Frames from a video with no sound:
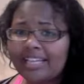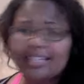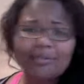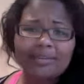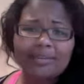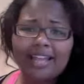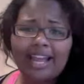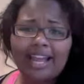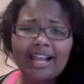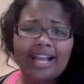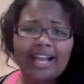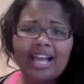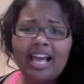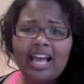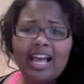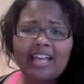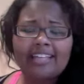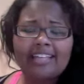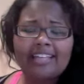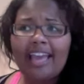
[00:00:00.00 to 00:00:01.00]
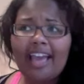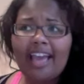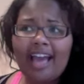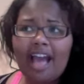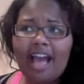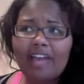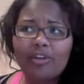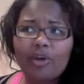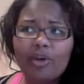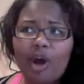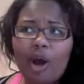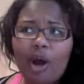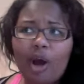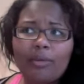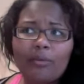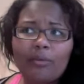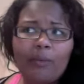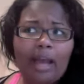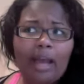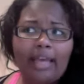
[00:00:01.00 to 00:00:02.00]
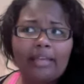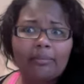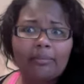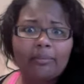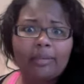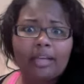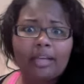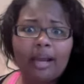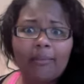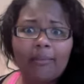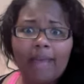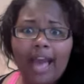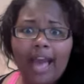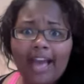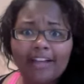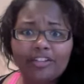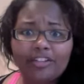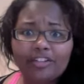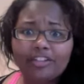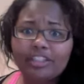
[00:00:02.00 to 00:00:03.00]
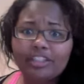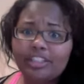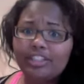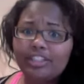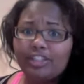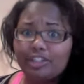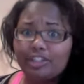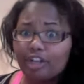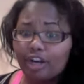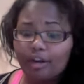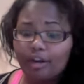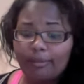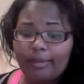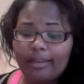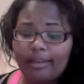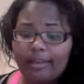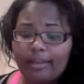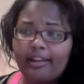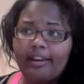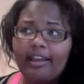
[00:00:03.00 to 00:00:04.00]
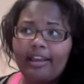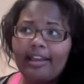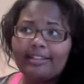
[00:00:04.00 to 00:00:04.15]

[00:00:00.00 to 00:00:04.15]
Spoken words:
They were like, "Yeah, you call me white, but I'm actually German,